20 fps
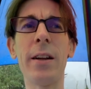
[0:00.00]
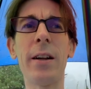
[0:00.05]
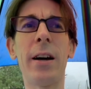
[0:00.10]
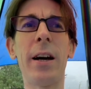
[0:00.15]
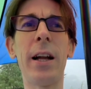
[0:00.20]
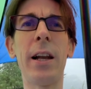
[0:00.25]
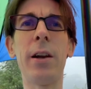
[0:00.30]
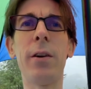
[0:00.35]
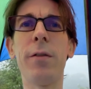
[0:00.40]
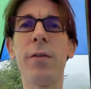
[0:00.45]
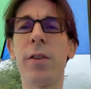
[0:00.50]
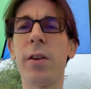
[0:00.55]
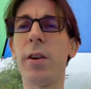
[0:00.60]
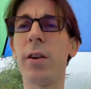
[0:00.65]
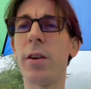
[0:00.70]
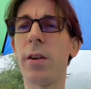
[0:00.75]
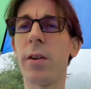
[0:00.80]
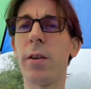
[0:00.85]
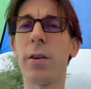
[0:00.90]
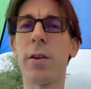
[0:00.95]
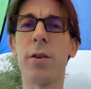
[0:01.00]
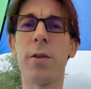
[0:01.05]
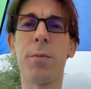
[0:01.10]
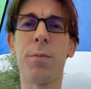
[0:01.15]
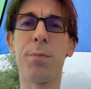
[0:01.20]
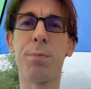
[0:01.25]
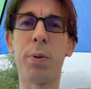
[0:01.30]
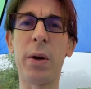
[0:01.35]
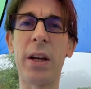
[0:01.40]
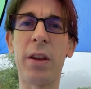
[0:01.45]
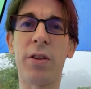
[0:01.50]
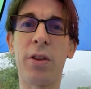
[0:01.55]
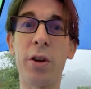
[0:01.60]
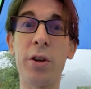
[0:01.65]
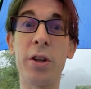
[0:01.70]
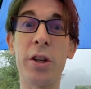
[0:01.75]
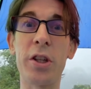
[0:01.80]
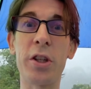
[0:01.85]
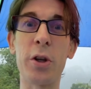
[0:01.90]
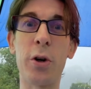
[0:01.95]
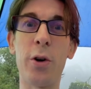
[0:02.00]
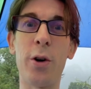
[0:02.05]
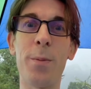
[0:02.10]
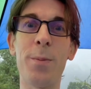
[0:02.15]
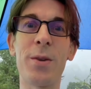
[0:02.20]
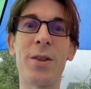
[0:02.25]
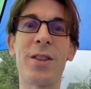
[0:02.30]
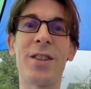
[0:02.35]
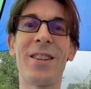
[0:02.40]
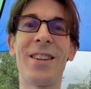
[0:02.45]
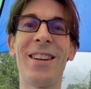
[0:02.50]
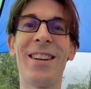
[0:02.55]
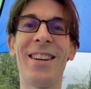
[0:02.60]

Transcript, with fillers: I love the big thunderstorms